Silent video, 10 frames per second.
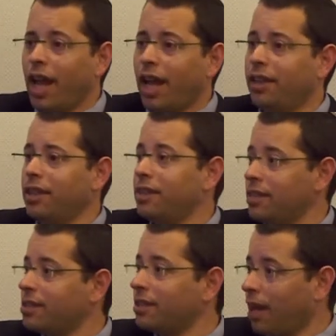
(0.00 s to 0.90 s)
And
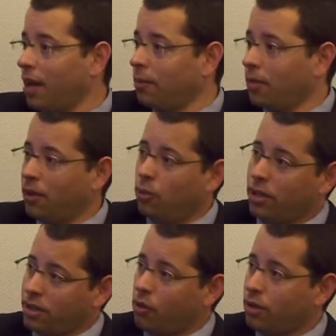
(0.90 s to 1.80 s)
in this time,
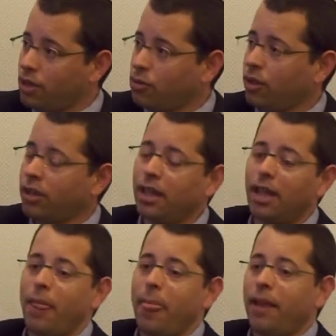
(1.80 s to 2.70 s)
when they are in Israel,
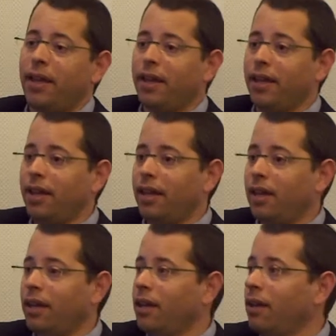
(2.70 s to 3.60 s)

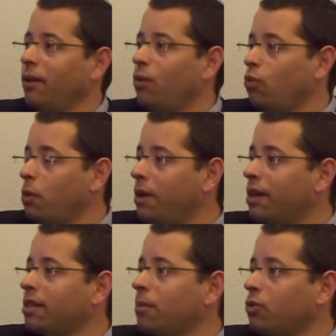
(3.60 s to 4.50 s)
we
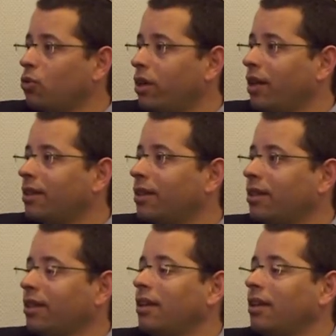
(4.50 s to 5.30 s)
make them to get